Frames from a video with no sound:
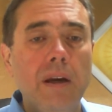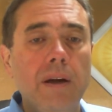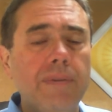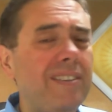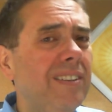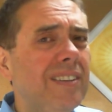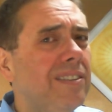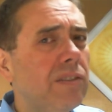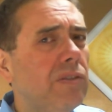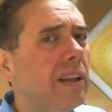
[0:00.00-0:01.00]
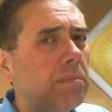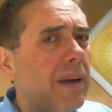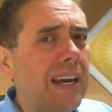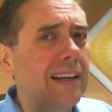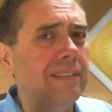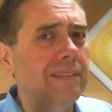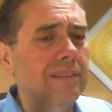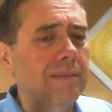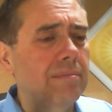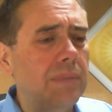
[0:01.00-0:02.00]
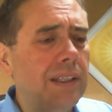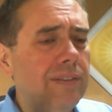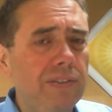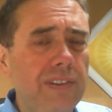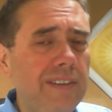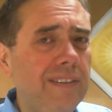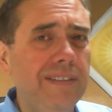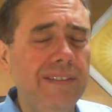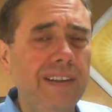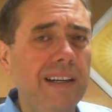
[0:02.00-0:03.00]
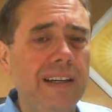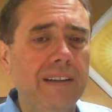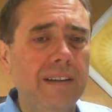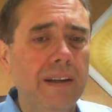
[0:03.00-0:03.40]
Resistance is not bad, it's just a sign.